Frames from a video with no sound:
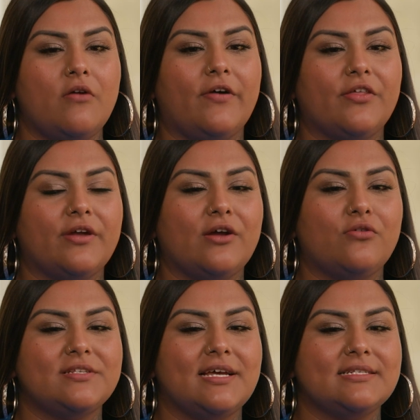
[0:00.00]
Father Greg
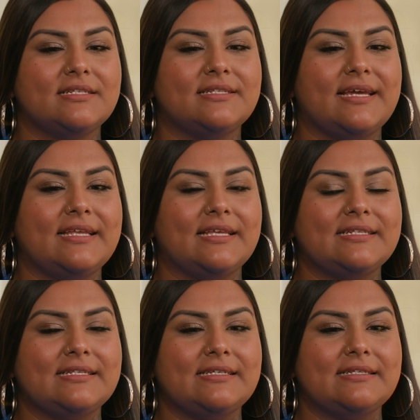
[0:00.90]
always has this saying
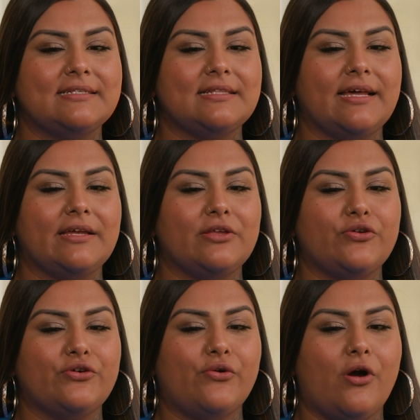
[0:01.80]
that says, like,
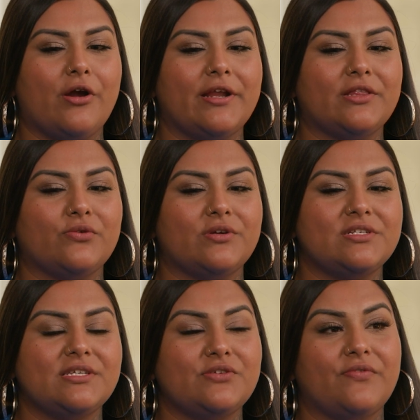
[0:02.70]
you aren't the
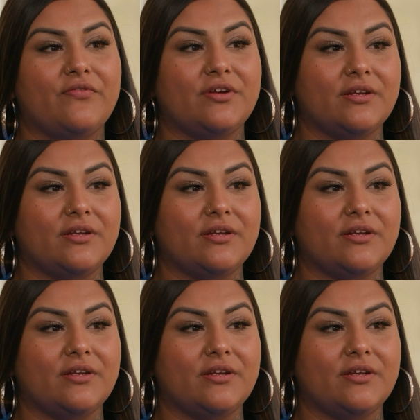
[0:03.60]
worst thing you've ever